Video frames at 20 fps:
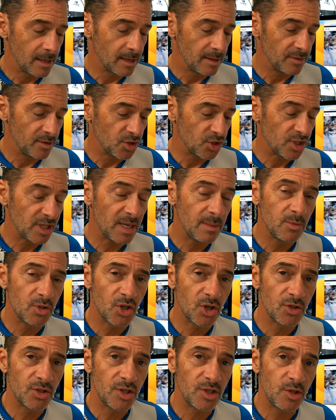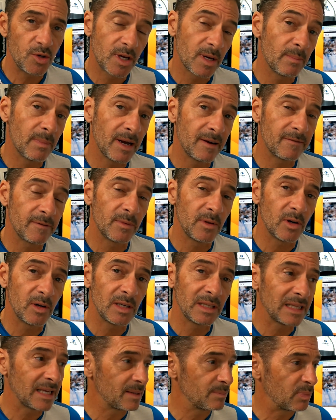The same jerseys you can buy from their
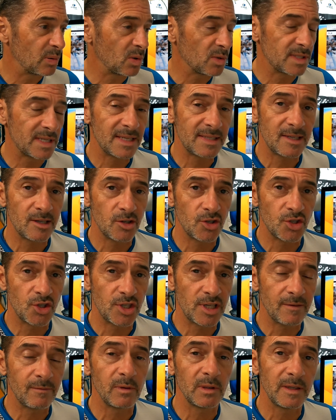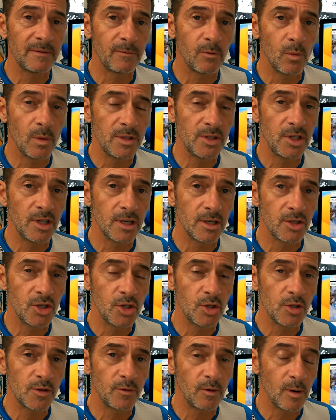inline process. There's several different ones you can
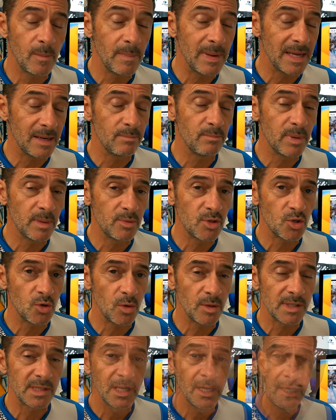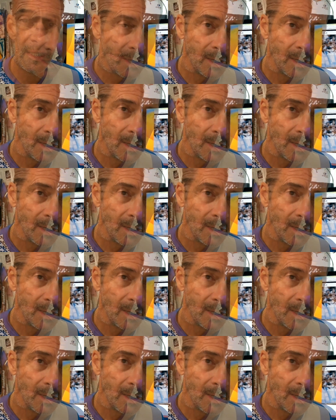choose from, and Bibshorts.